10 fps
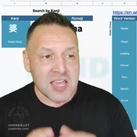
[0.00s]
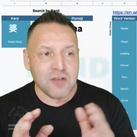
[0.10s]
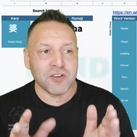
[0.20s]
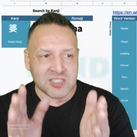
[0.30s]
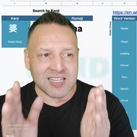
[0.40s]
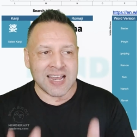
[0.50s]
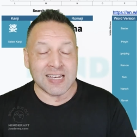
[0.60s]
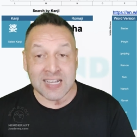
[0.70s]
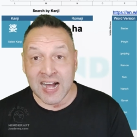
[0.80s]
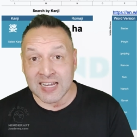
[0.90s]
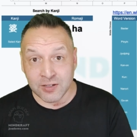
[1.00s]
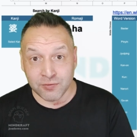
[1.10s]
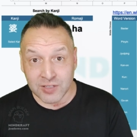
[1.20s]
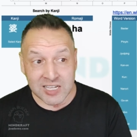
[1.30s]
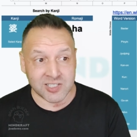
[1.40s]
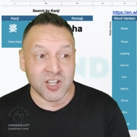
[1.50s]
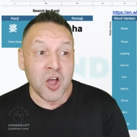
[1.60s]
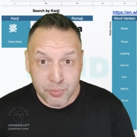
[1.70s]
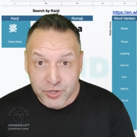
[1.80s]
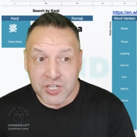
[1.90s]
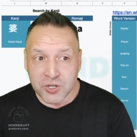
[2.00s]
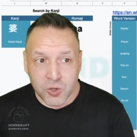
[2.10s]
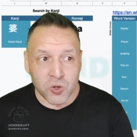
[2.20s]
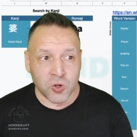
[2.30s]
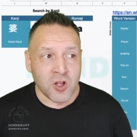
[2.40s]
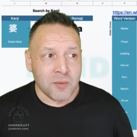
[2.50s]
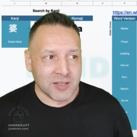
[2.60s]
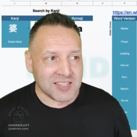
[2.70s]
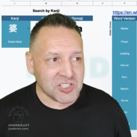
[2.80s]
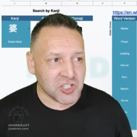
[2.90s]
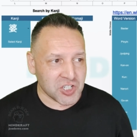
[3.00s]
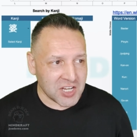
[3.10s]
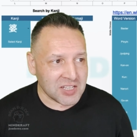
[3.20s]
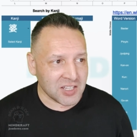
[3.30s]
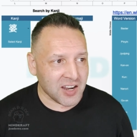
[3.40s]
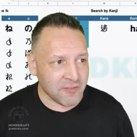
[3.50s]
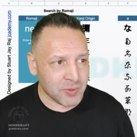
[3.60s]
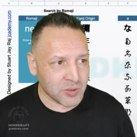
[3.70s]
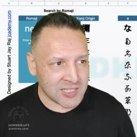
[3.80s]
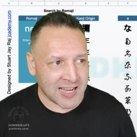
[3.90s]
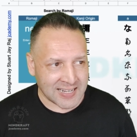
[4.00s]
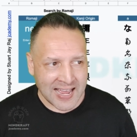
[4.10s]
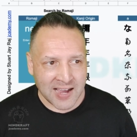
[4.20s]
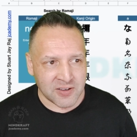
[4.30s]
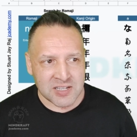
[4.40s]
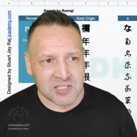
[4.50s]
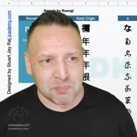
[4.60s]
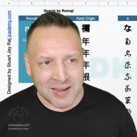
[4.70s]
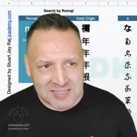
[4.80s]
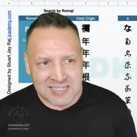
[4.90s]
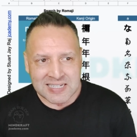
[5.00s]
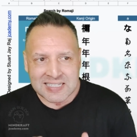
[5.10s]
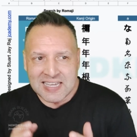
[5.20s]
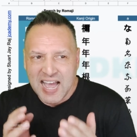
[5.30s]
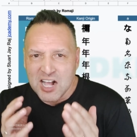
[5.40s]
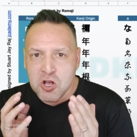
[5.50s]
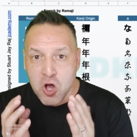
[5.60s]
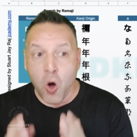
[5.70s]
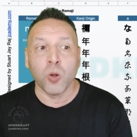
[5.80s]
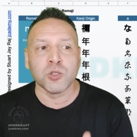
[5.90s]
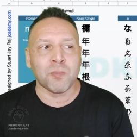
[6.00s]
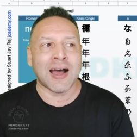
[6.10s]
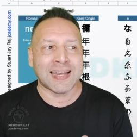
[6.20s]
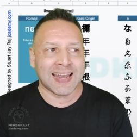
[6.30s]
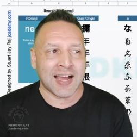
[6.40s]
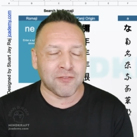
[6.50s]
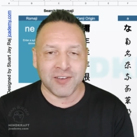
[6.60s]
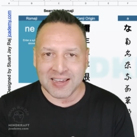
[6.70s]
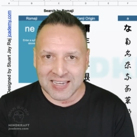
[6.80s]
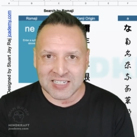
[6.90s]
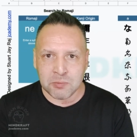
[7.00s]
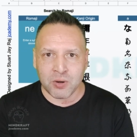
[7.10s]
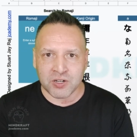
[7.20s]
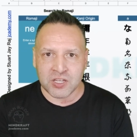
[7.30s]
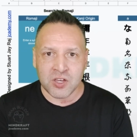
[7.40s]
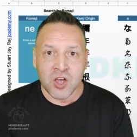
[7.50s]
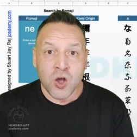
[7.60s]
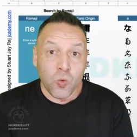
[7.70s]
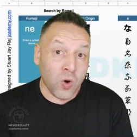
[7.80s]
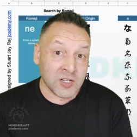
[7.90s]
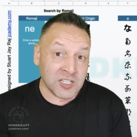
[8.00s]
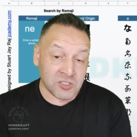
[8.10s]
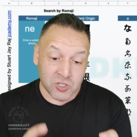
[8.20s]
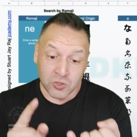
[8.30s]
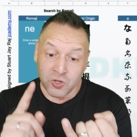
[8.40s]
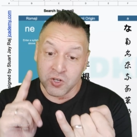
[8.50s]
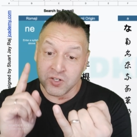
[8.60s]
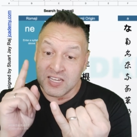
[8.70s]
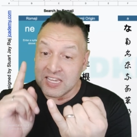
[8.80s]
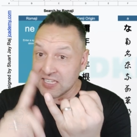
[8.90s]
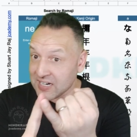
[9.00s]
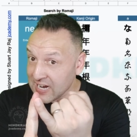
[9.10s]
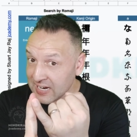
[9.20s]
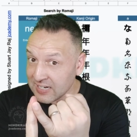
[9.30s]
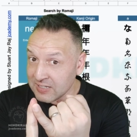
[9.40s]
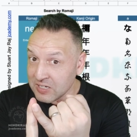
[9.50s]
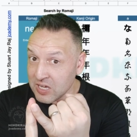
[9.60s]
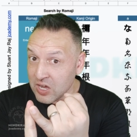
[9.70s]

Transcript: if it's in any kind of list. Pretty cool. But this sheet that I've built out now is basically a gold mine now for anybody wanting to learn hiragana,